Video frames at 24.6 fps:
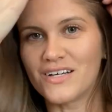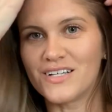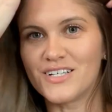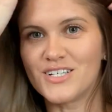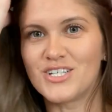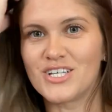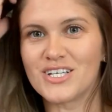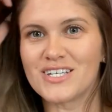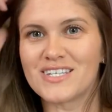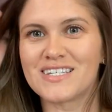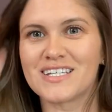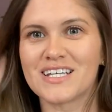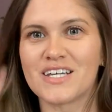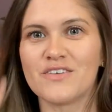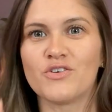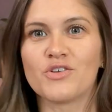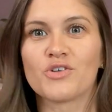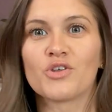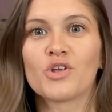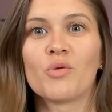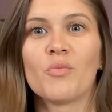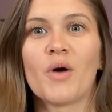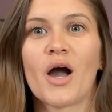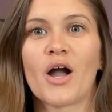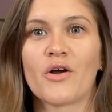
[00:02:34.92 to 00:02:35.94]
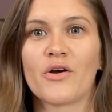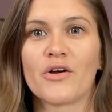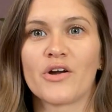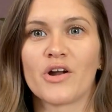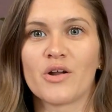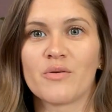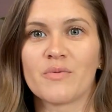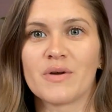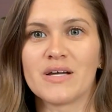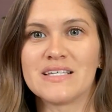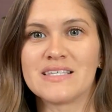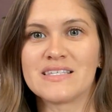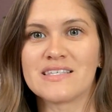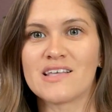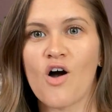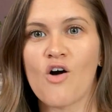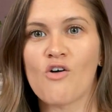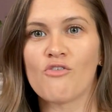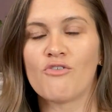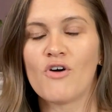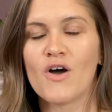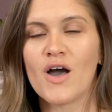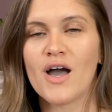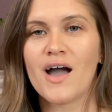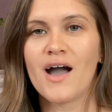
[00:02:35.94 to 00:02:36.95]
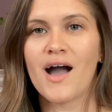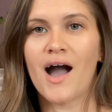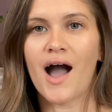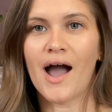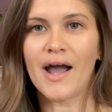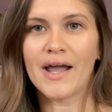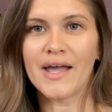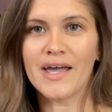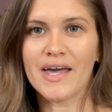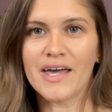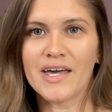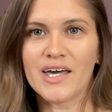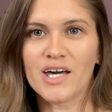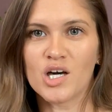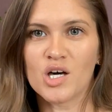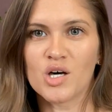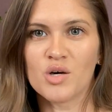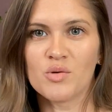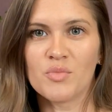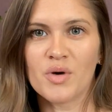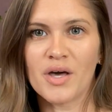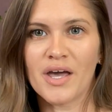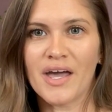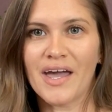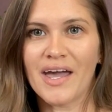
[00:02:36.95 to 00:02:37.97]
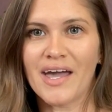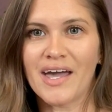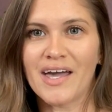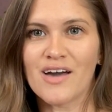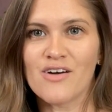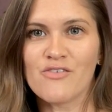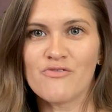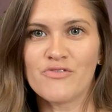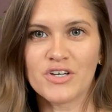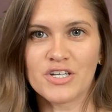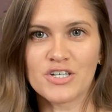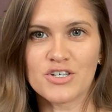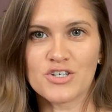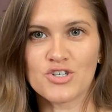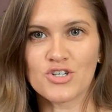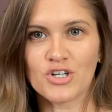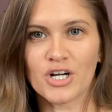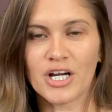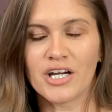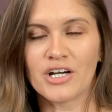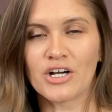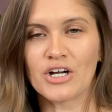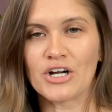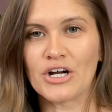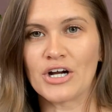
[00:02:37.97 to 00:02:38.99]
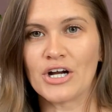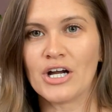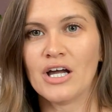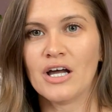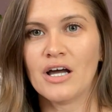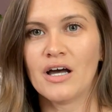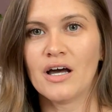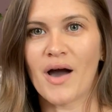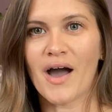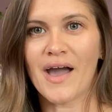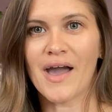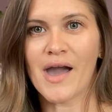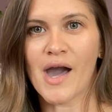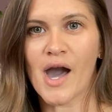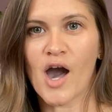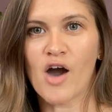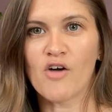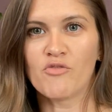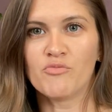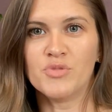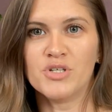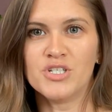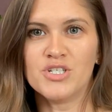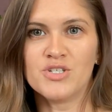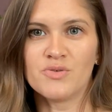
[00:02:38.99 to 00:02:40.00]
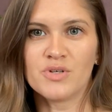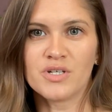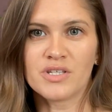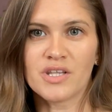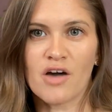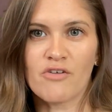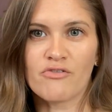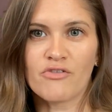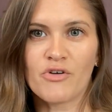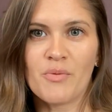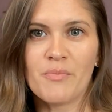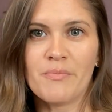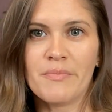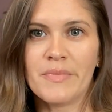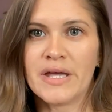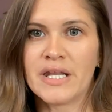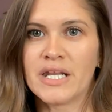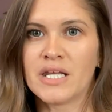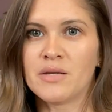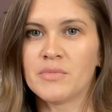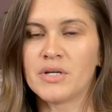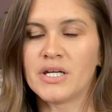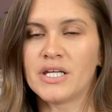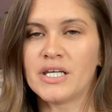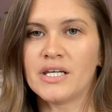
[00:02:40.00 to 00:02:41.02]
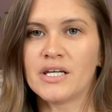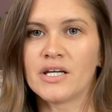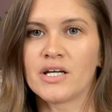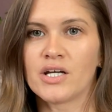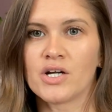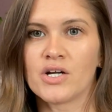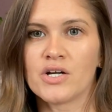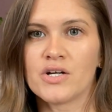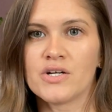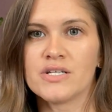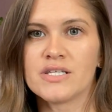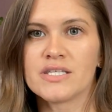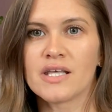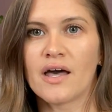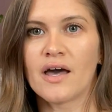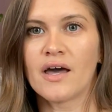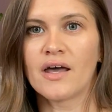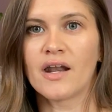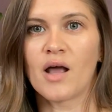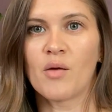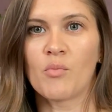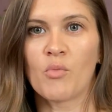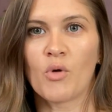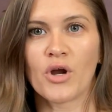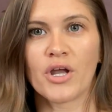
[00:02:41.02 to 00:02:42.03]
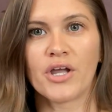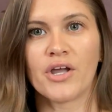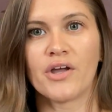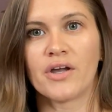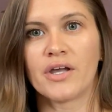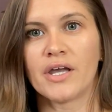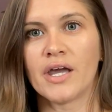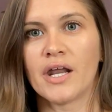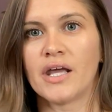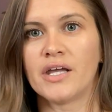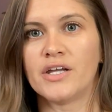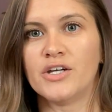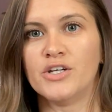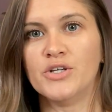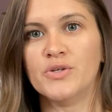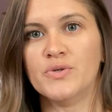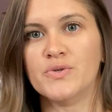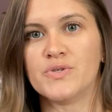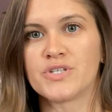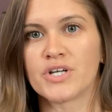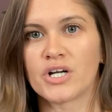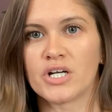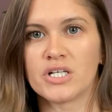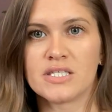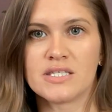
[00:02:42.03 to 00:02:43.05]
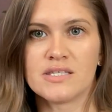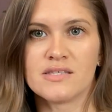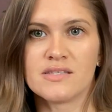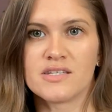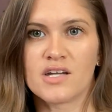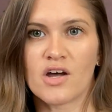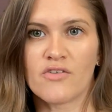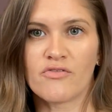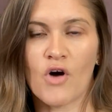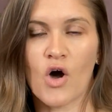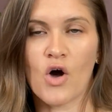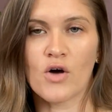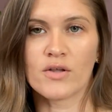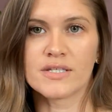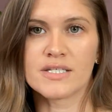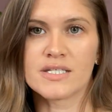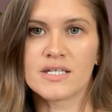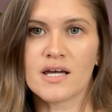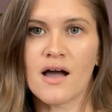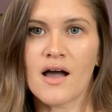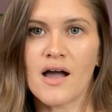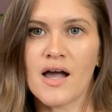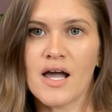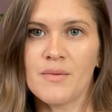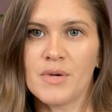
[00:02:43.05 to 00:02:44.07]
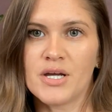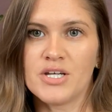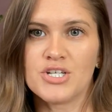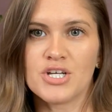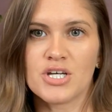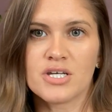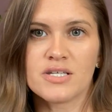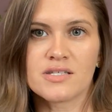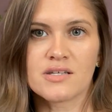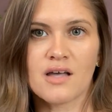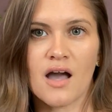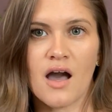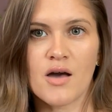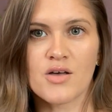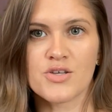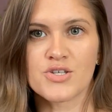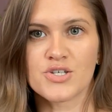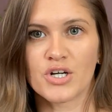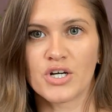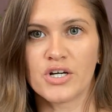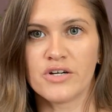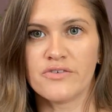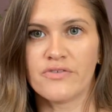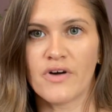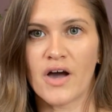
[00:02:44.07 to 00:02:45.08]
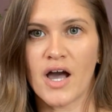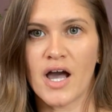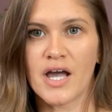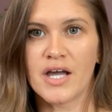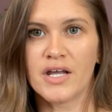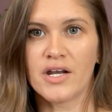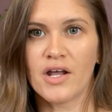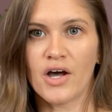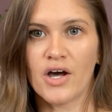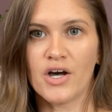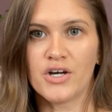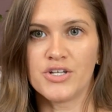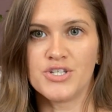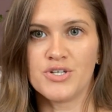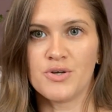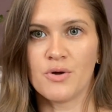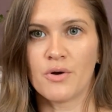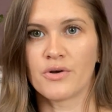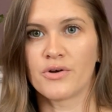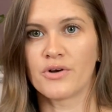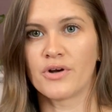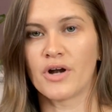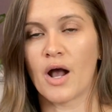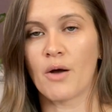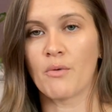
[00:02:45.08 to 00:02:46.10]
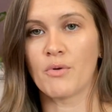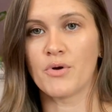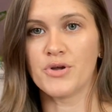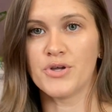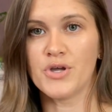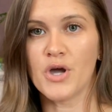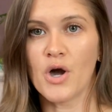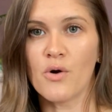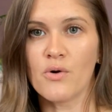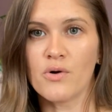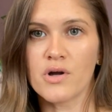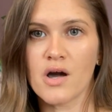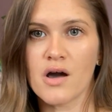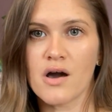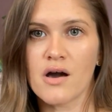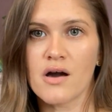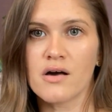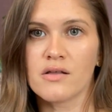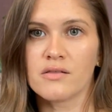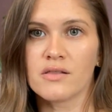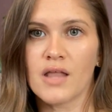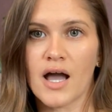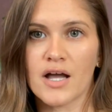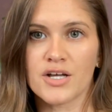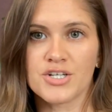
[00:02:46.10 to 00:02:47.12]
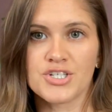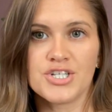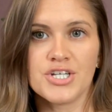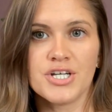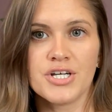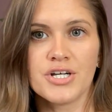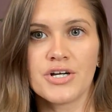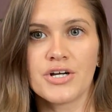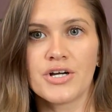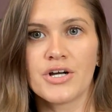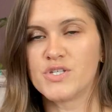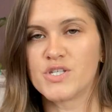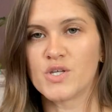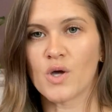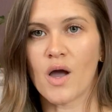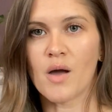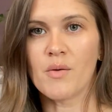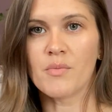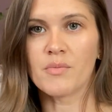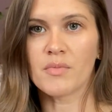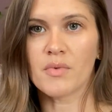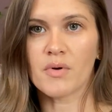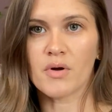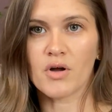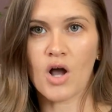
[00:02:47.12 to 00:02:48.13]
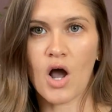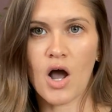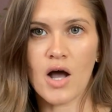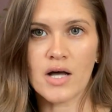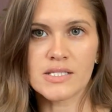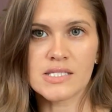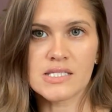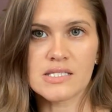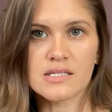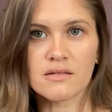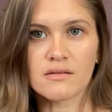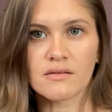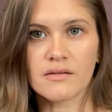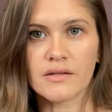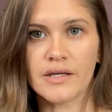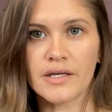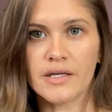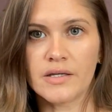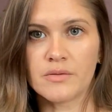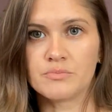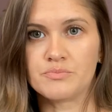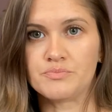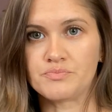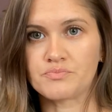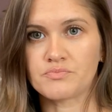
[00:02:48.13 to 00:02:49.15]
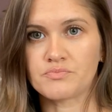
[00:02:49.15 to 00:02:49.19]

Just to give you a little background on myself, I am a fitness trainer. I have been doing that for many, many years, and I'm working on getting new certs and stuff all the time. I just got certified 200-hour yoga last year. So I'm constantly